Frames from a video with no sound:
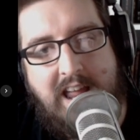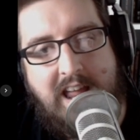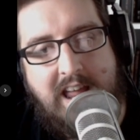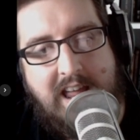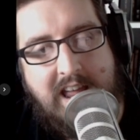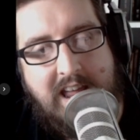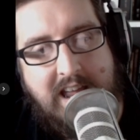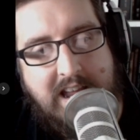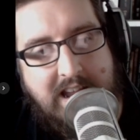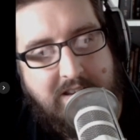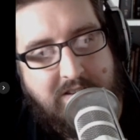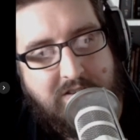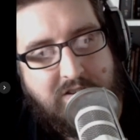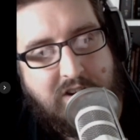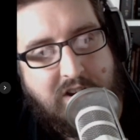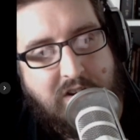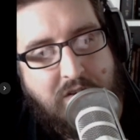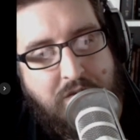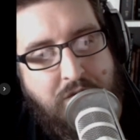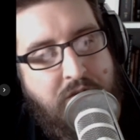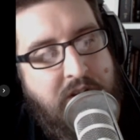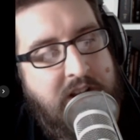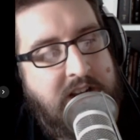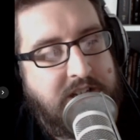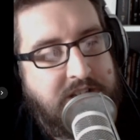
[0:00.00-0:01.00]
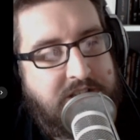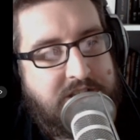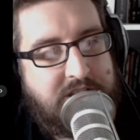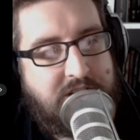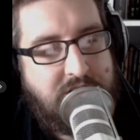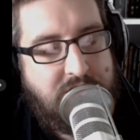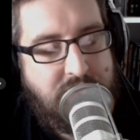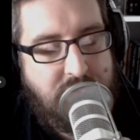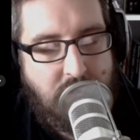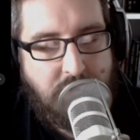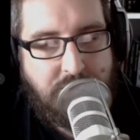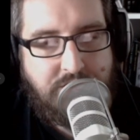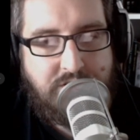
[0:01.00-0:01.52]
is convinced
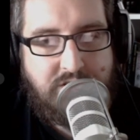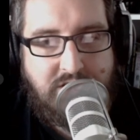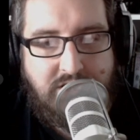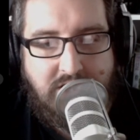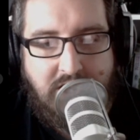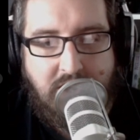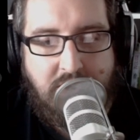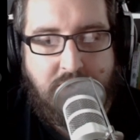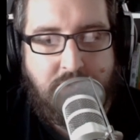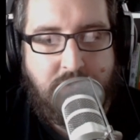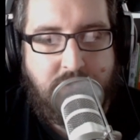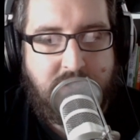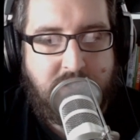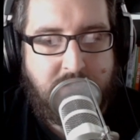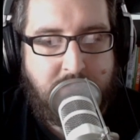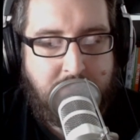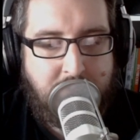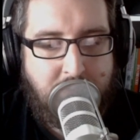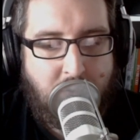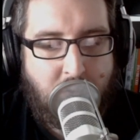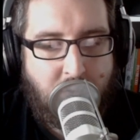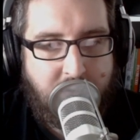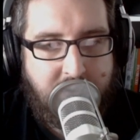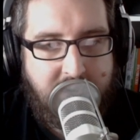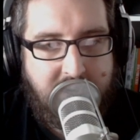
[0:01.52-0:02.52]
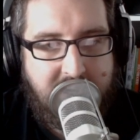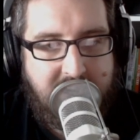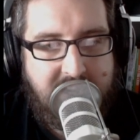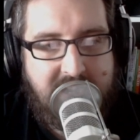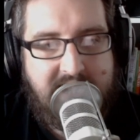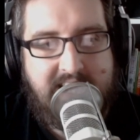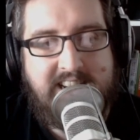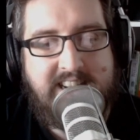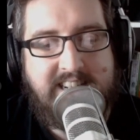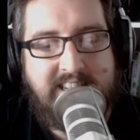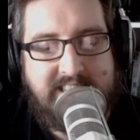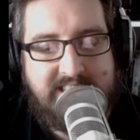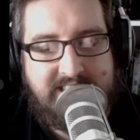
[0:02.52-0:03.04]
not to go to Moria
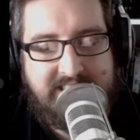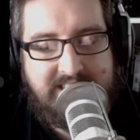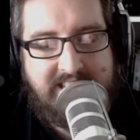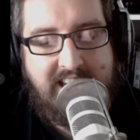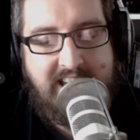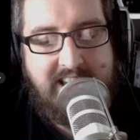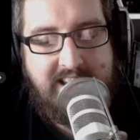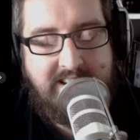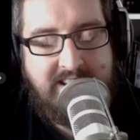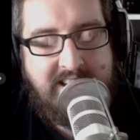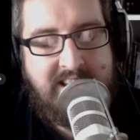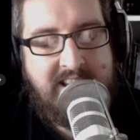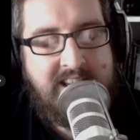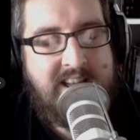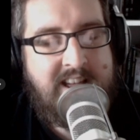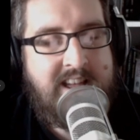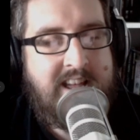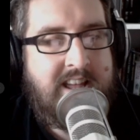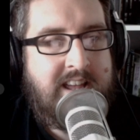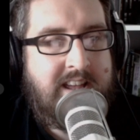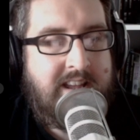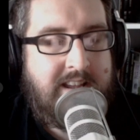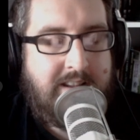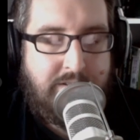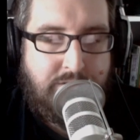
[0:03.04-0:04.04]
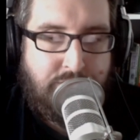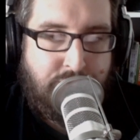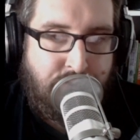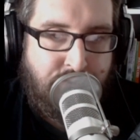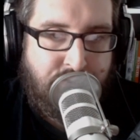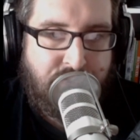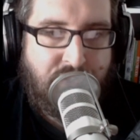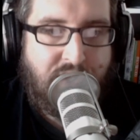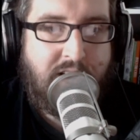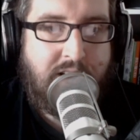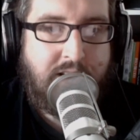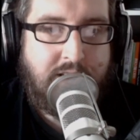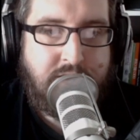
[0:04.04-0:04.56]
and instead
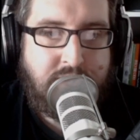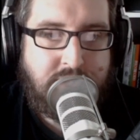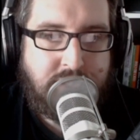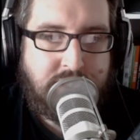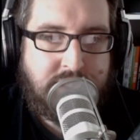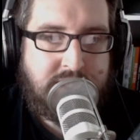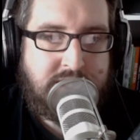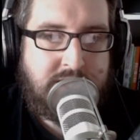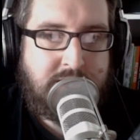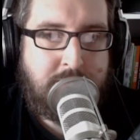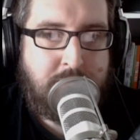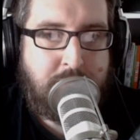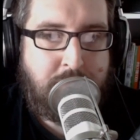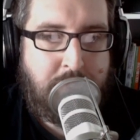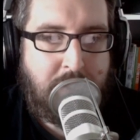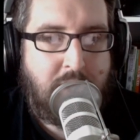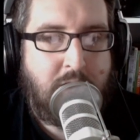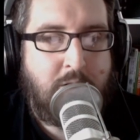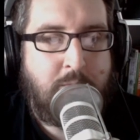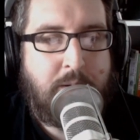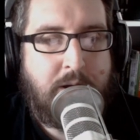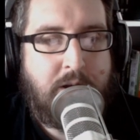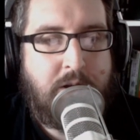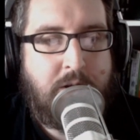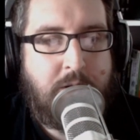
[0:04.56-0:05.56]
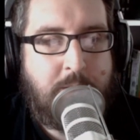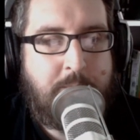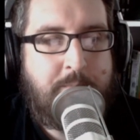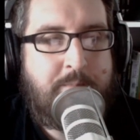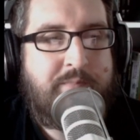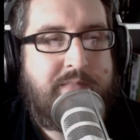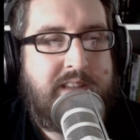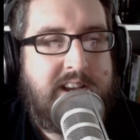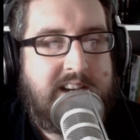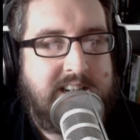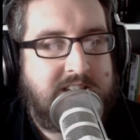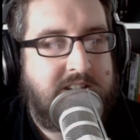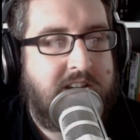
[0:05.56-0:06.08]
follows Bilbo
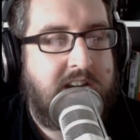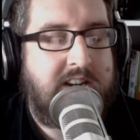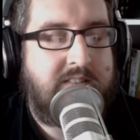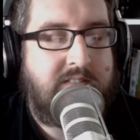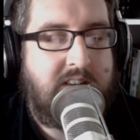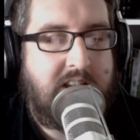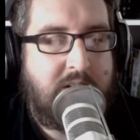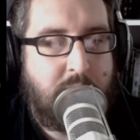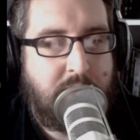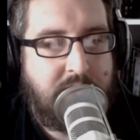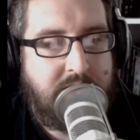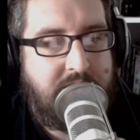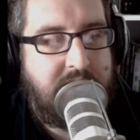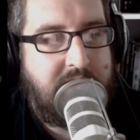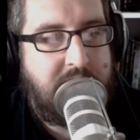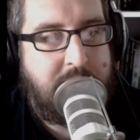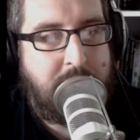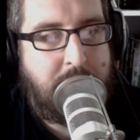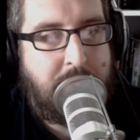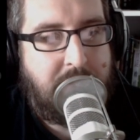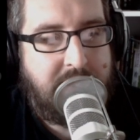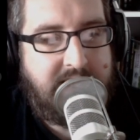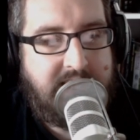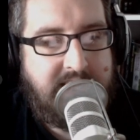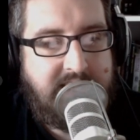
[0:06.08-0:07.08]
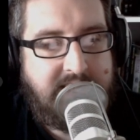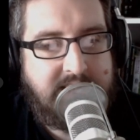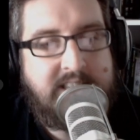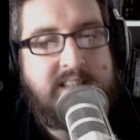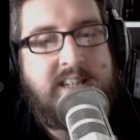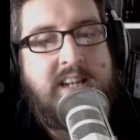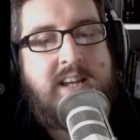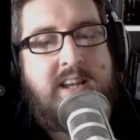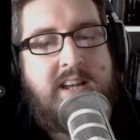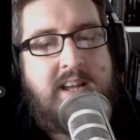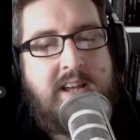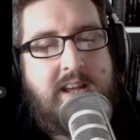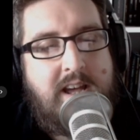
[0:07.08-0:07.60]
as kind of like one of his buddies
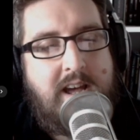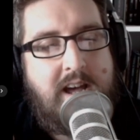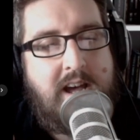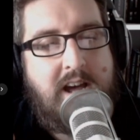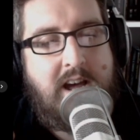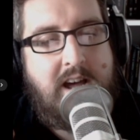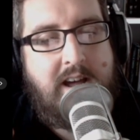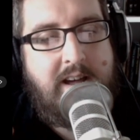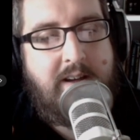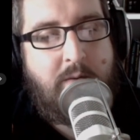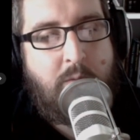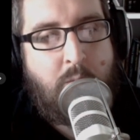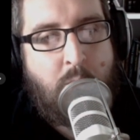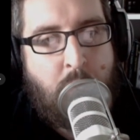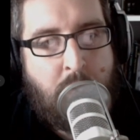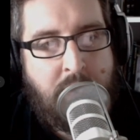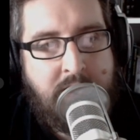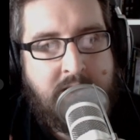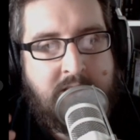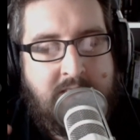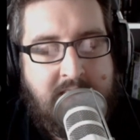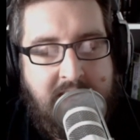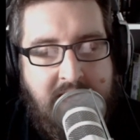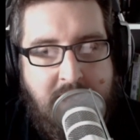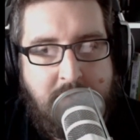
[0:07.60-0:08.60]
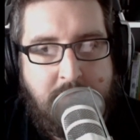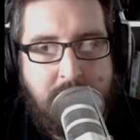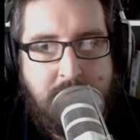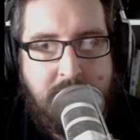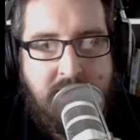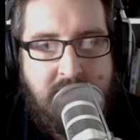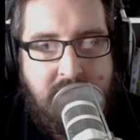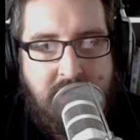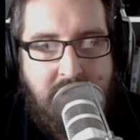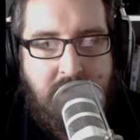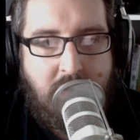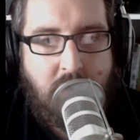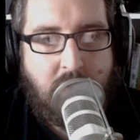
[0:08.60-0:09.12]
with him
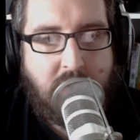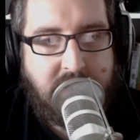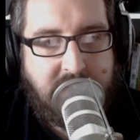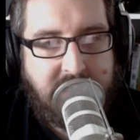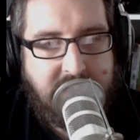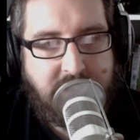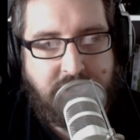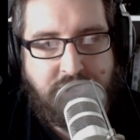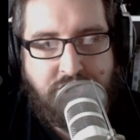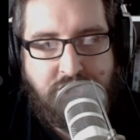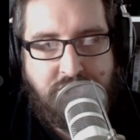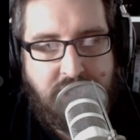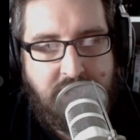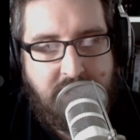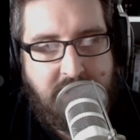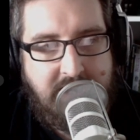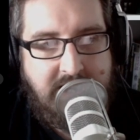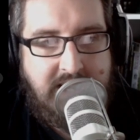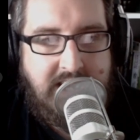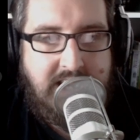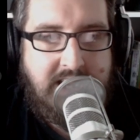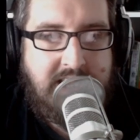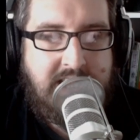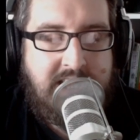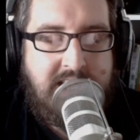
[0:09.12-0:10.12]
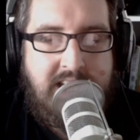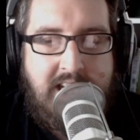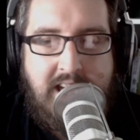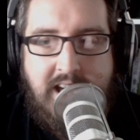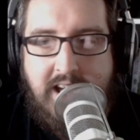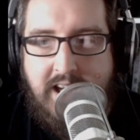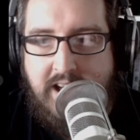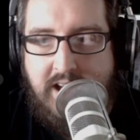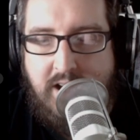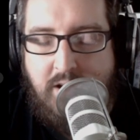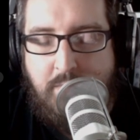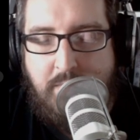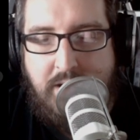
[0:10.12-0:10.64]
on his journey,
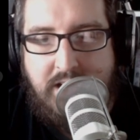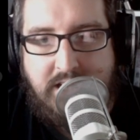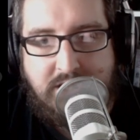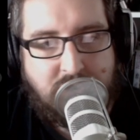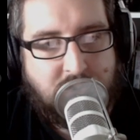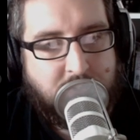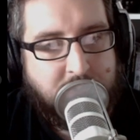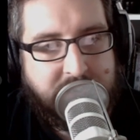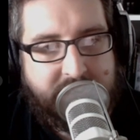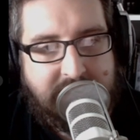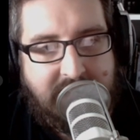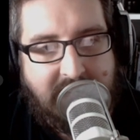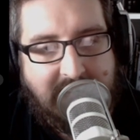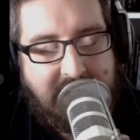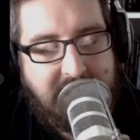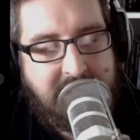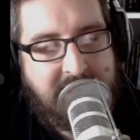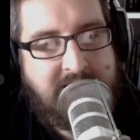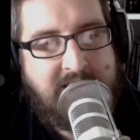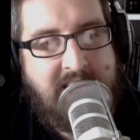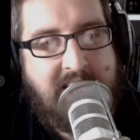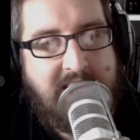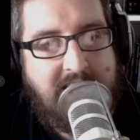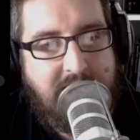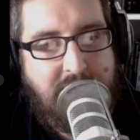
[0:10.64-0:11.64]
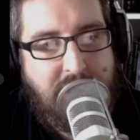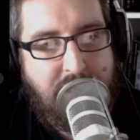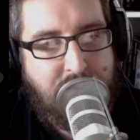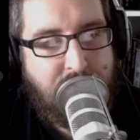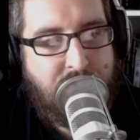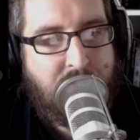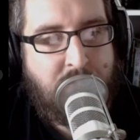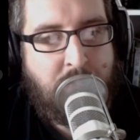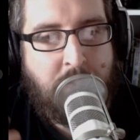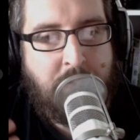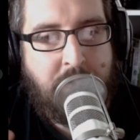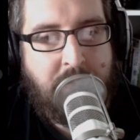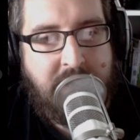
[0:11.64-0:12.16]
as almost like a thank you for
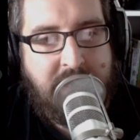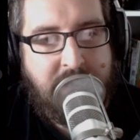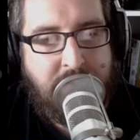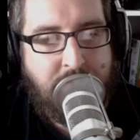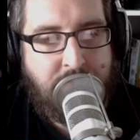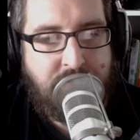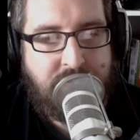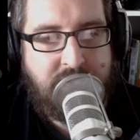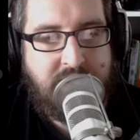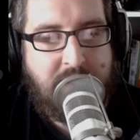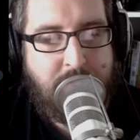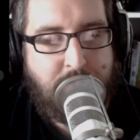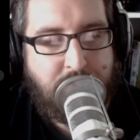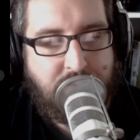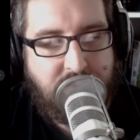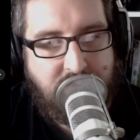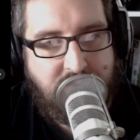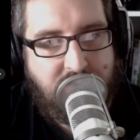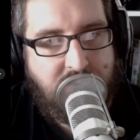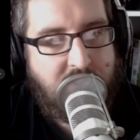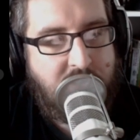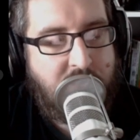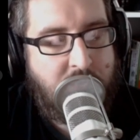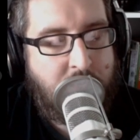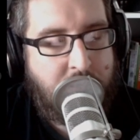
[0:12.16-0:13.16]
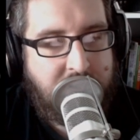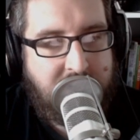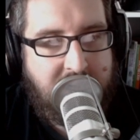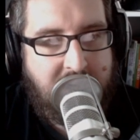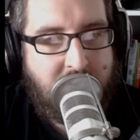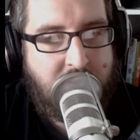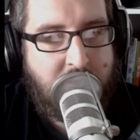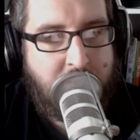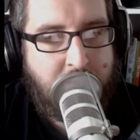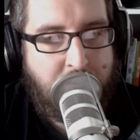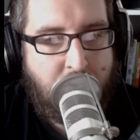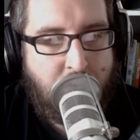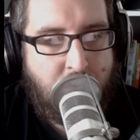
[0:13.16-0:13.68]
what he was able to do with
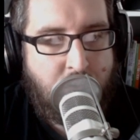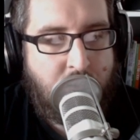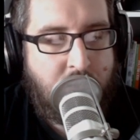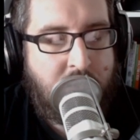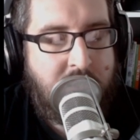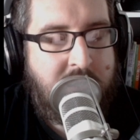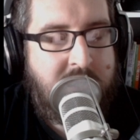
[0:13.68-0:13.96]
Erebor